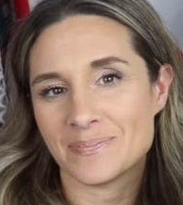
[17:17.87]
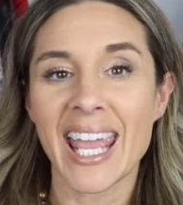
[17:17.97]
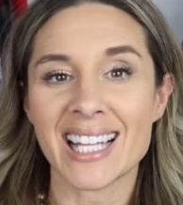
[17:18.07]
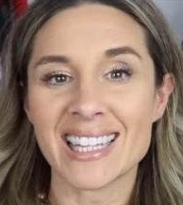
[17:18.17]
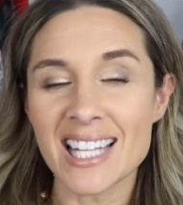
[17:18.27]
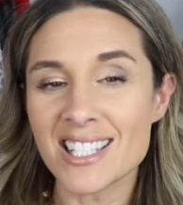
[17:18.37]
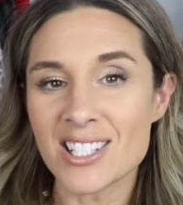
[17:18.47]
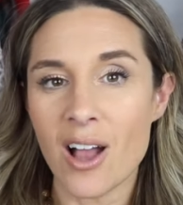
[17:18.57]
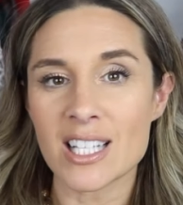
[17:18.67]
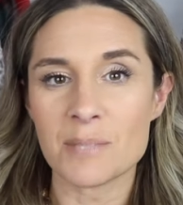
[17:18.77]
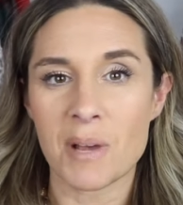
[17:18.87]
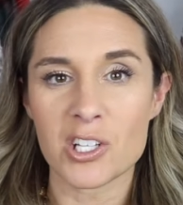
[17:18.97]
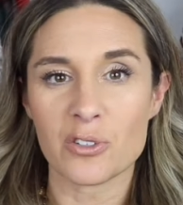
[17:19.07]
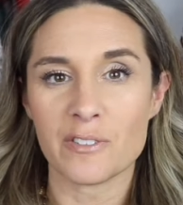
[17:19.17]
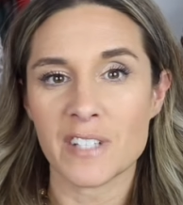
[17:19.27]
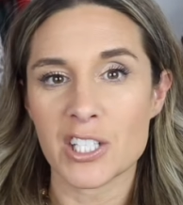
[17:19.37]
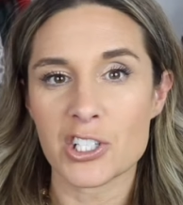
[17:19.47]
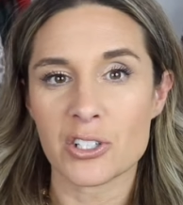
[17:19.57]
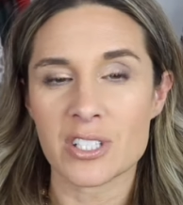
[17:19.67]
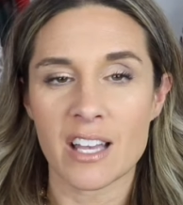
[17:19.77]
Let's talk special
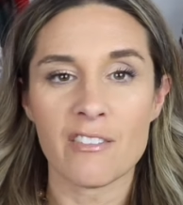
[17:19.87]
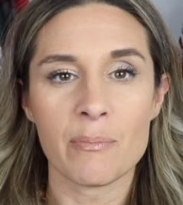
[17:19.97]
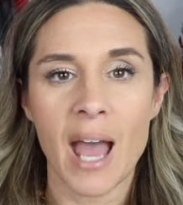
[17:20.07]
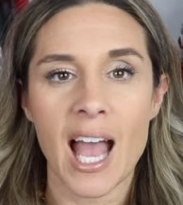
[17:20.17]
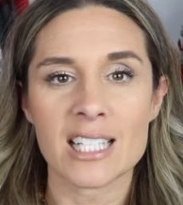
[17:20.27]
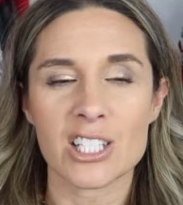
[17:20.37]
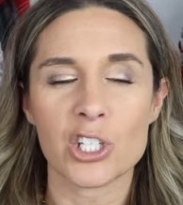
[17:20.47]
features of bags.